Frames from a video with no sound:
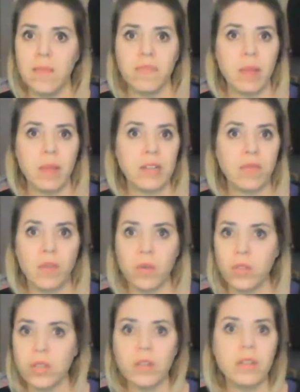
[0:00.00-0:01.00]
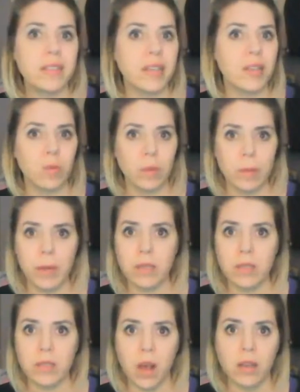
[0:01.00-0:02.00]
My devotional, it's like 3
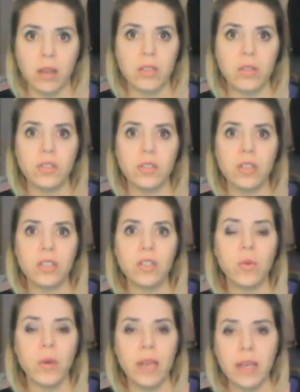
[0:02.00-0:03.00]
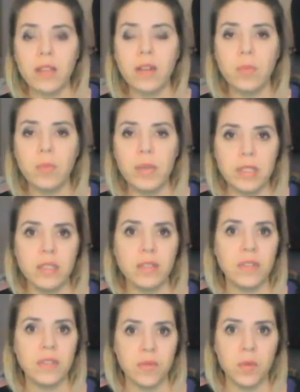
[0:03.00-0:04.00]
minutes long. So it's just quick little pieces
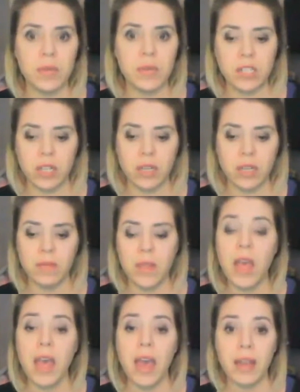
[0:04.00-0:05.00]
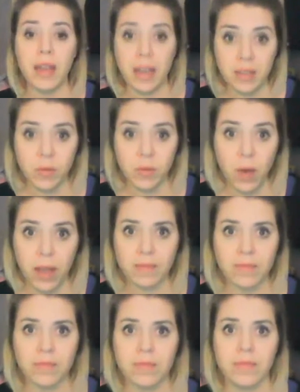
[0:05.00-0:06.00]
of information. And guess what?
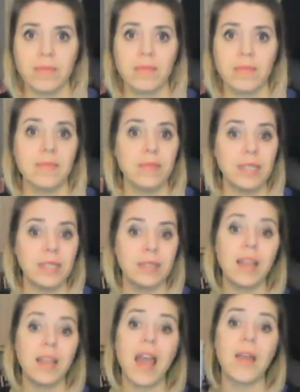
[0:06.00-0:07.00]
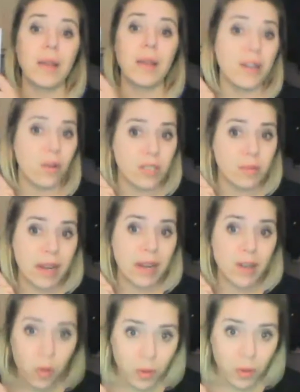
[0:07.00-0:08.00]
I write notes in my
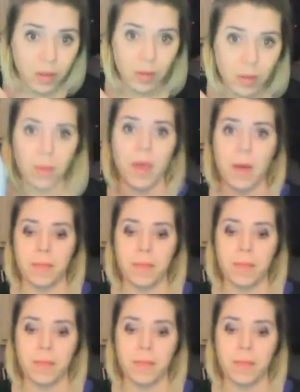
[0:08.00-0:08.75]
notebook about them.